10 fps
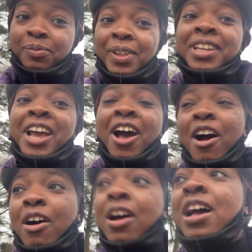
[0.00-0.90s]
Y'all,
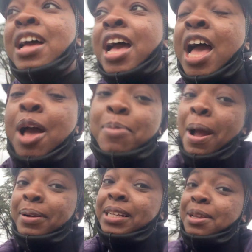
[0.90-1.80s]
probably
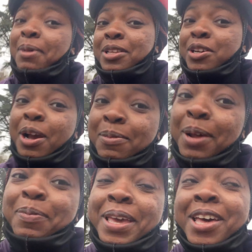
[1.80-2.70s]
because I'm also coming up
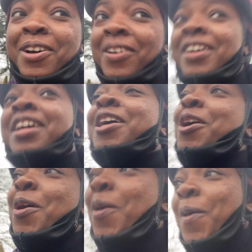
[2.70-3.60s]
a hill,
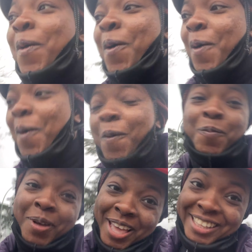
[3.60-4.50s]

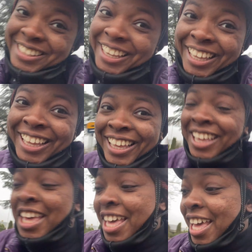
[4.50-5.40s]
but
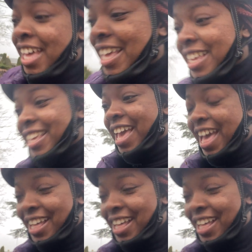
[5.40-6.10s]
yeah,